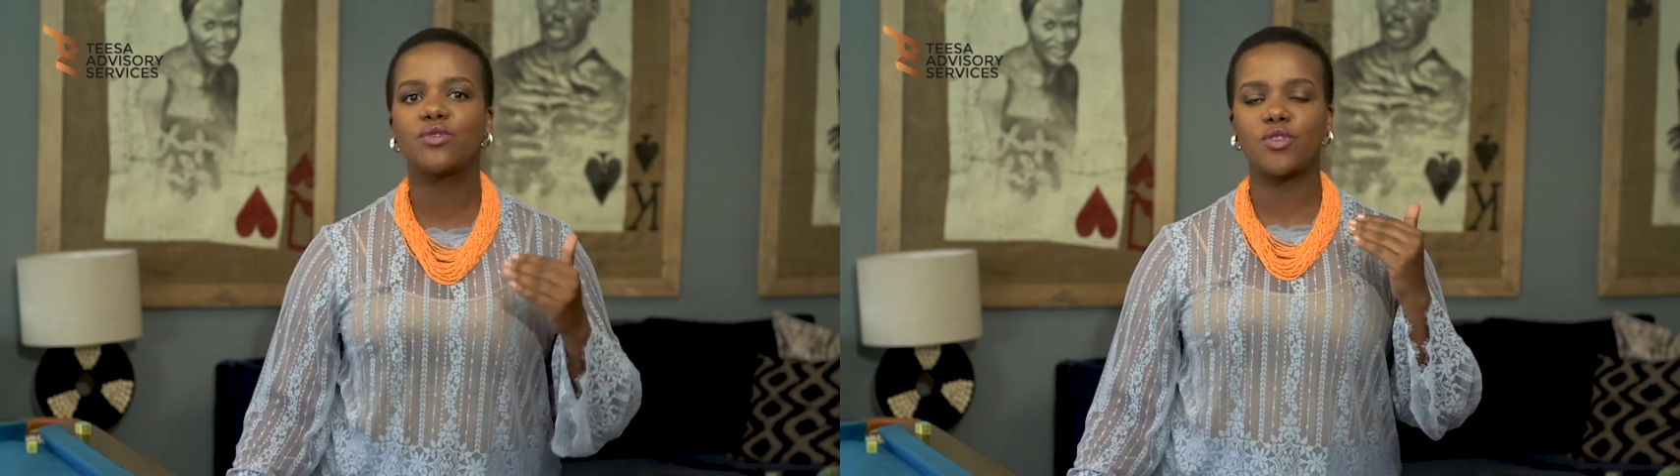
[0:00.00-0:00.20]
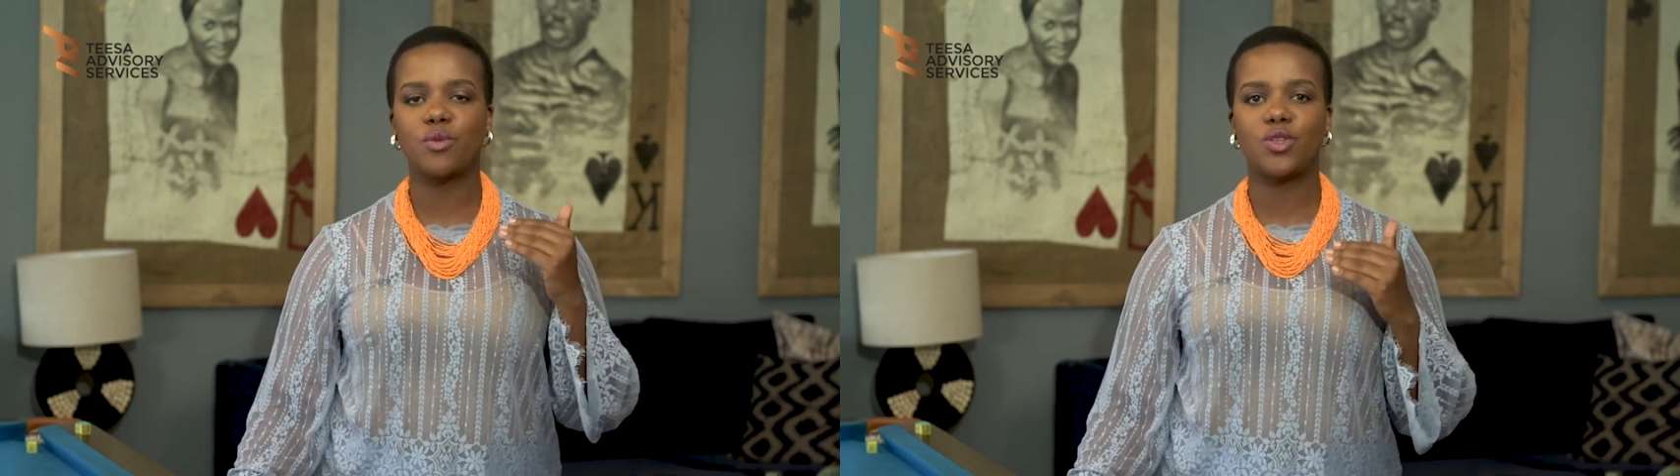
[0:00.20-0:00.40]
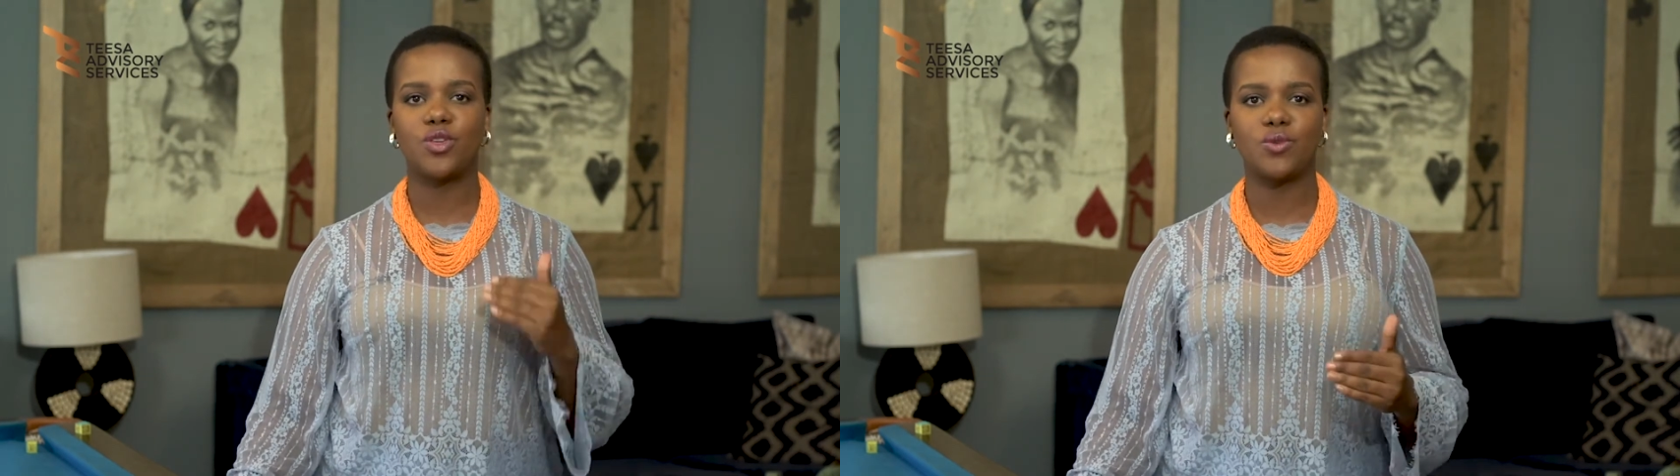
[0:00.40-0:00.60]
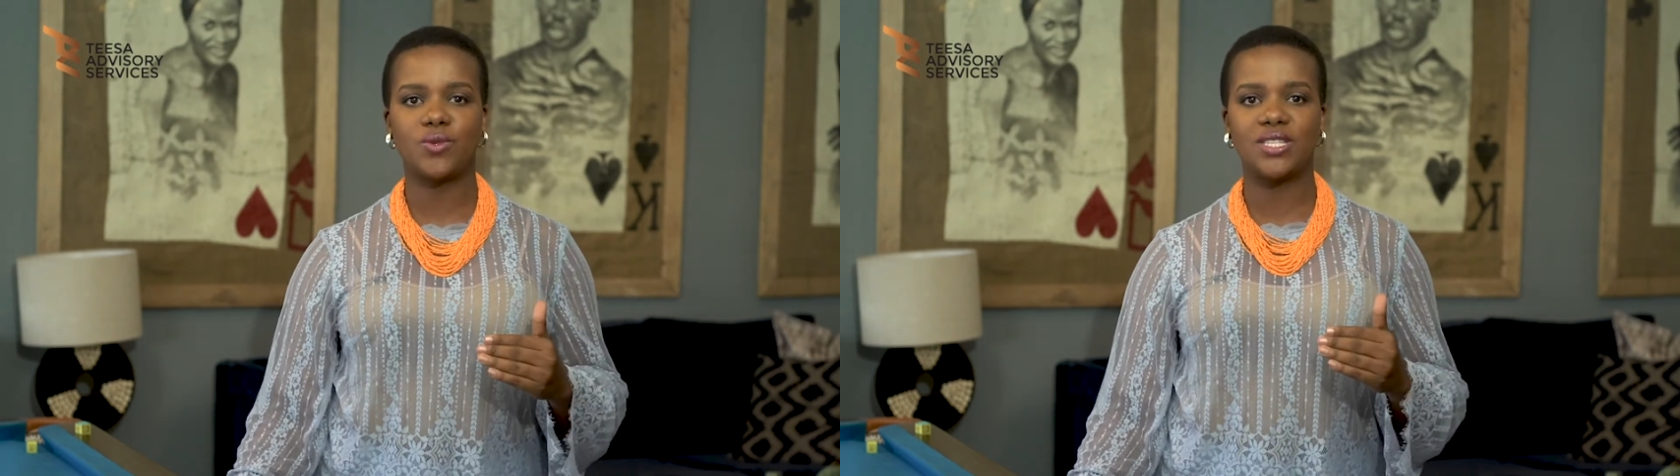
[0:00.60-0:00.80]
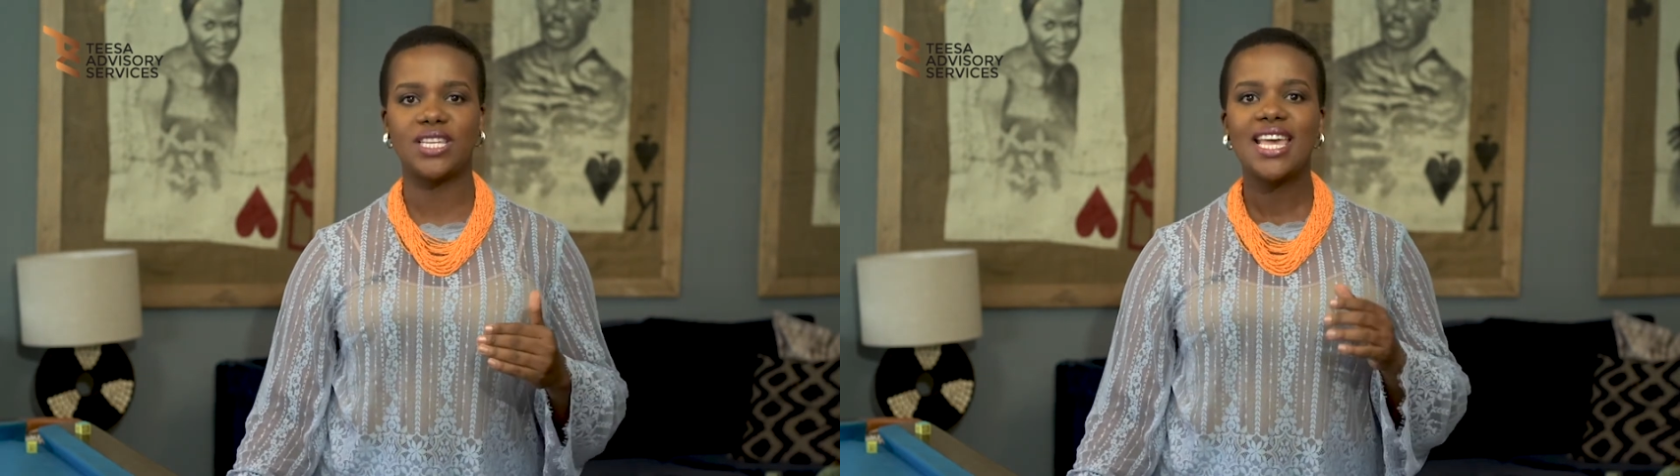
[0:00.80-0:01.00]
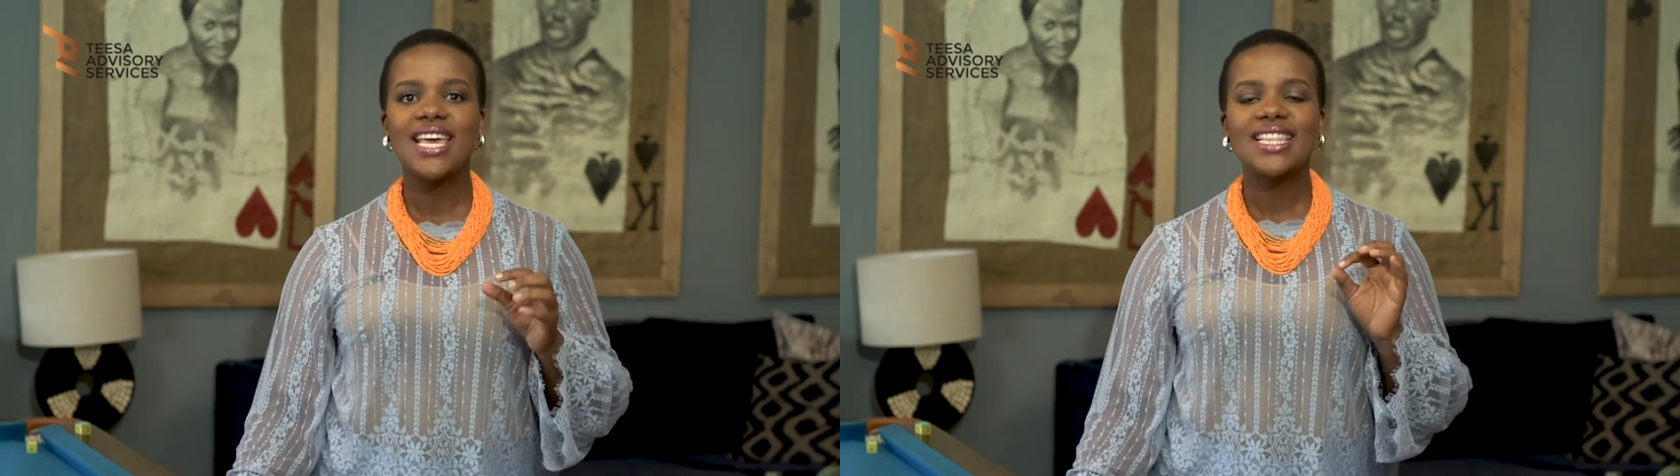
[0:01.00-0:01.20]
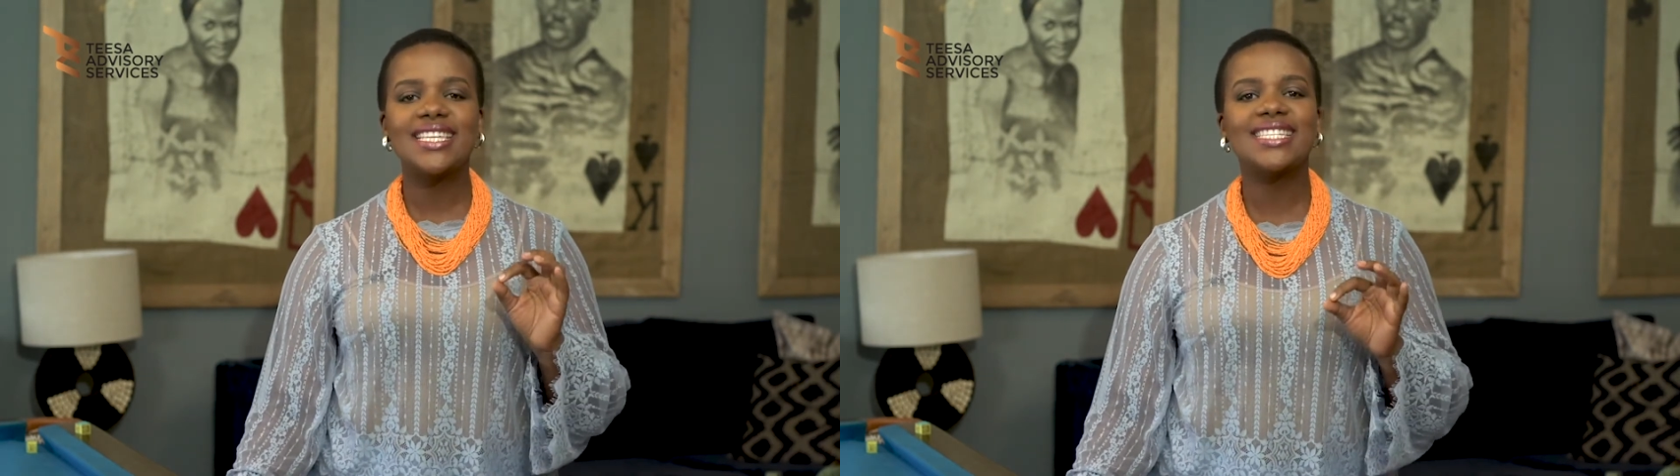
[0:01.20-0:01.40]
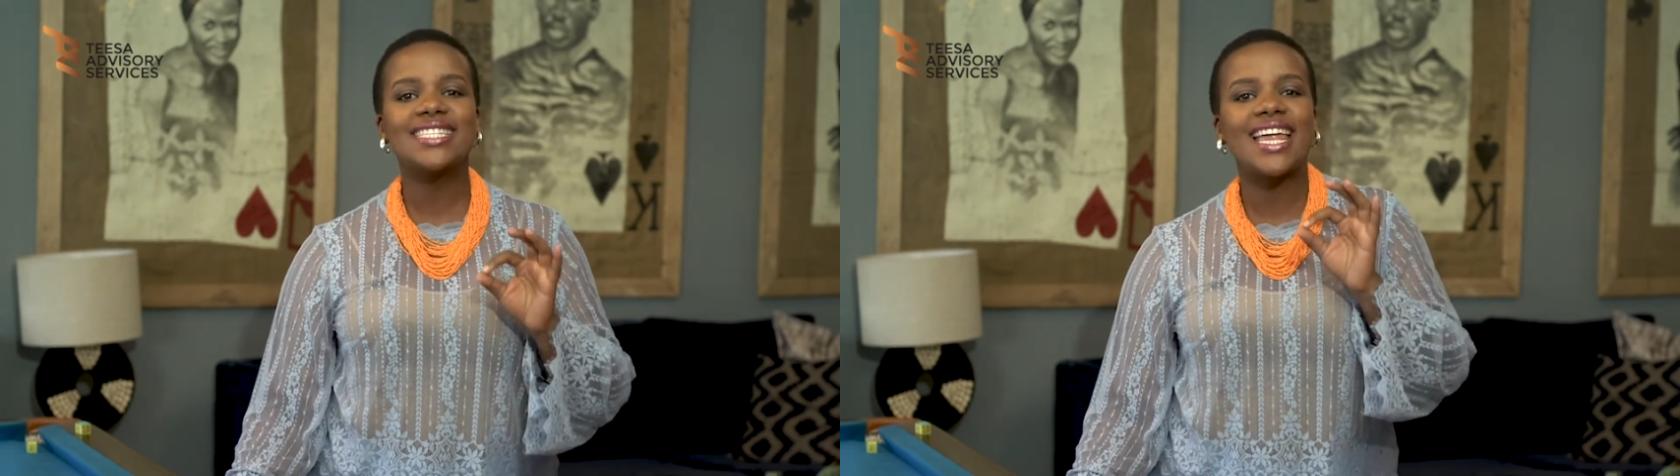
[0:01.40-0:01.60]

from use. This is